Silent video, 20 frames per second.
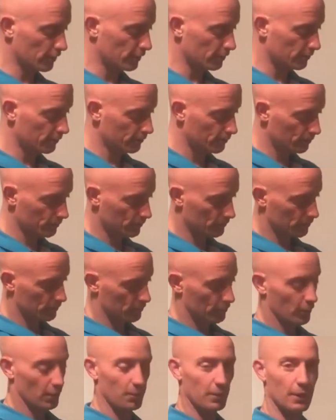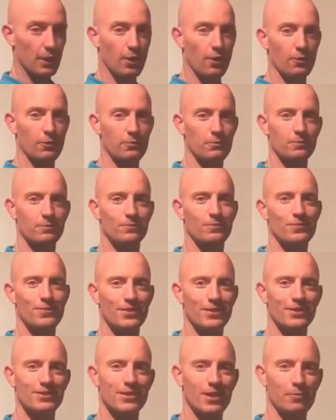in, there we go,
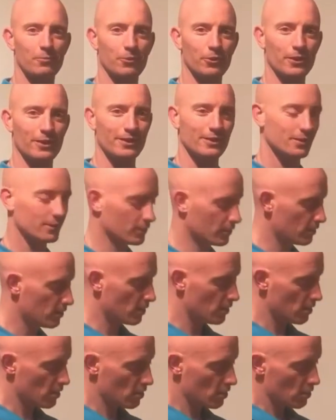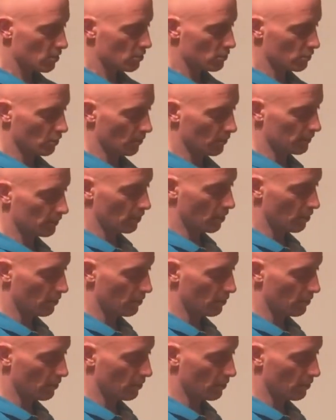there's hand-looking. So we